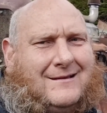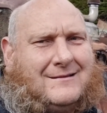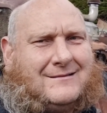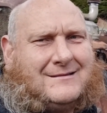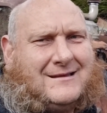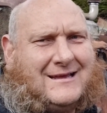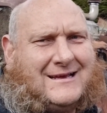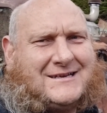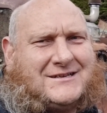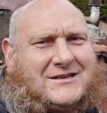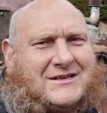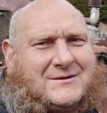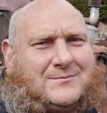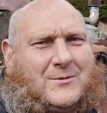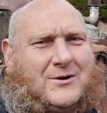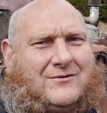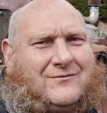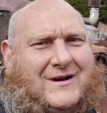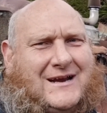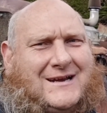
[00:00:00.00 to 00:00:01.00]
So that's just
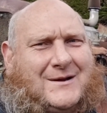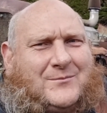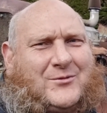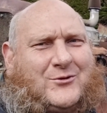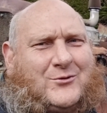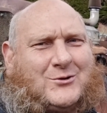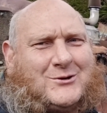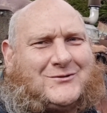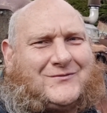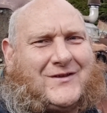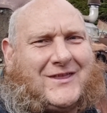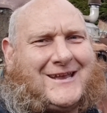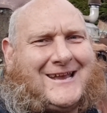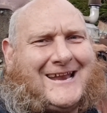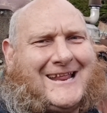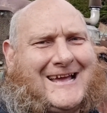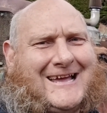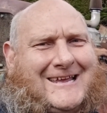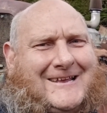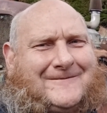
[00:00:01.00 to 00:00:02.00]
my random thoughts for
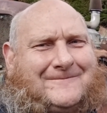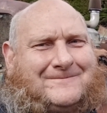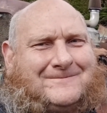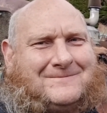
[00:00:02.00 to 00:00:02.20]
the day.